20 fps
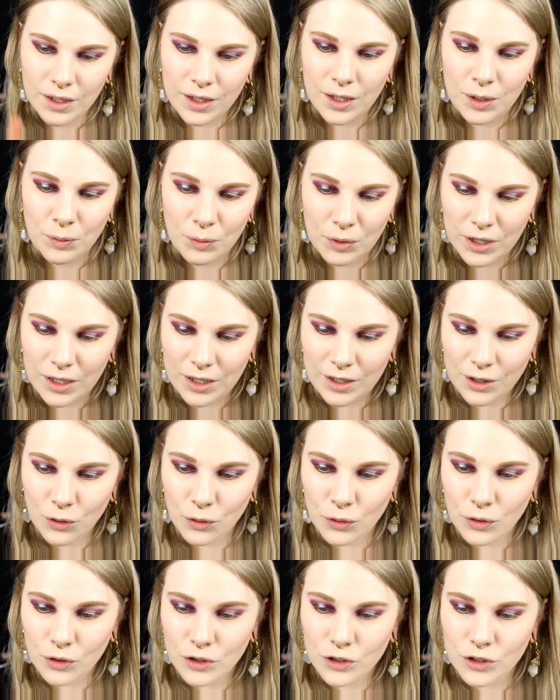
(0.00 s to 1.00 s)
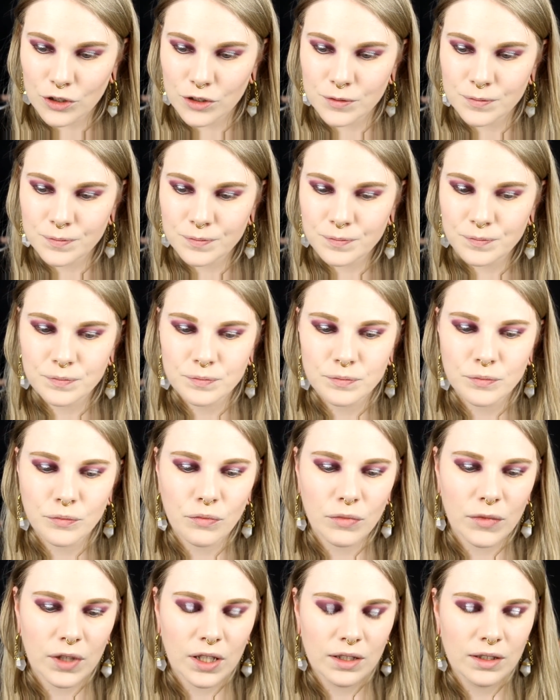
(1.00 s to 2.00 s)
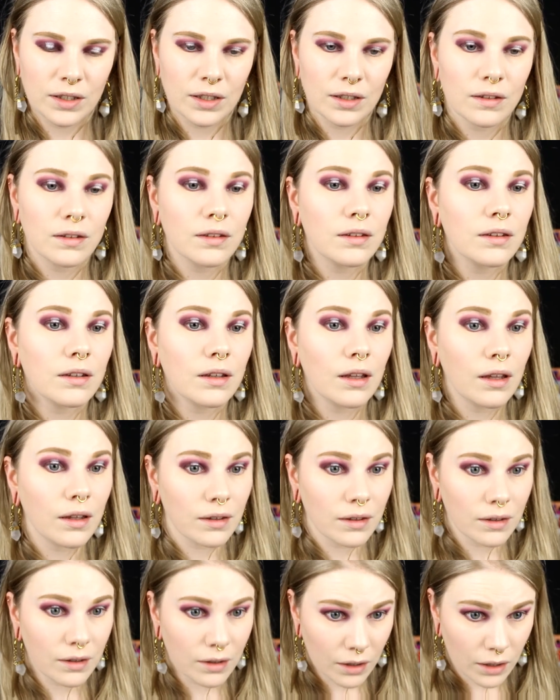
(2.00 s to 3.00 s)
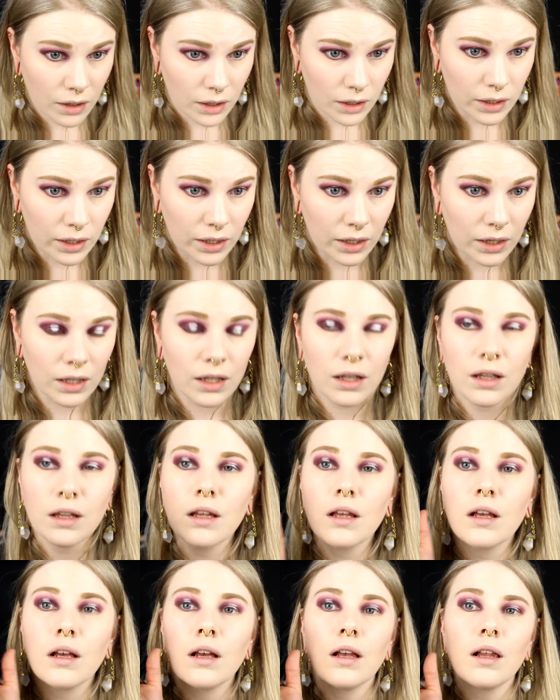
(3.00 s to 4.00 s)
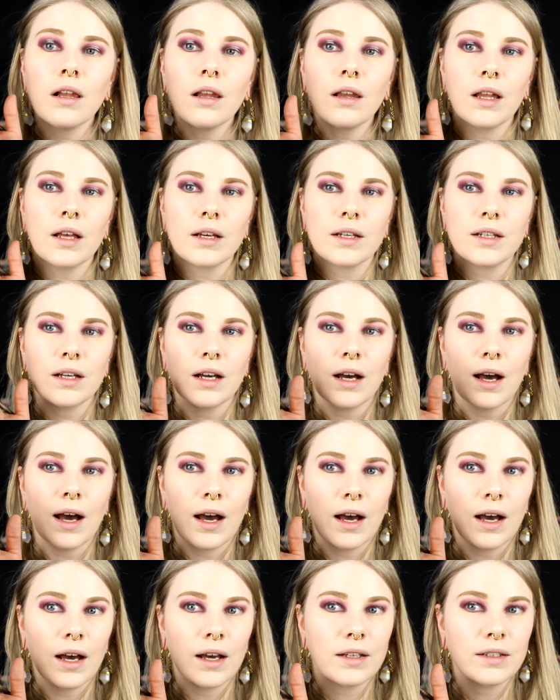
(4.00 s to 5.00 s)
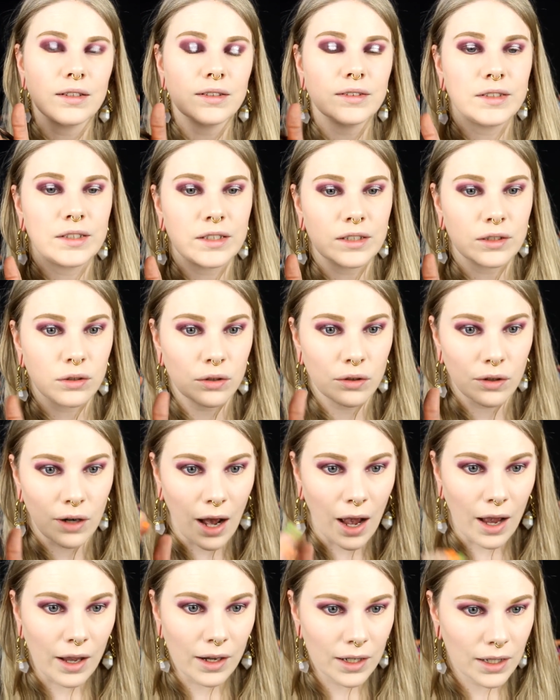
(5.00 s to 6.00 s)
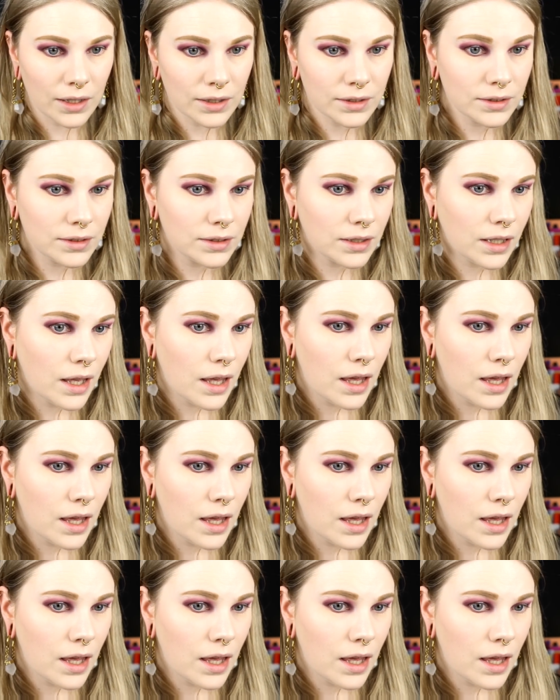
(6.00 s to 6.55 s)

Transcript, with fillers: in my inner corner just as a little like uh, inner corner highlight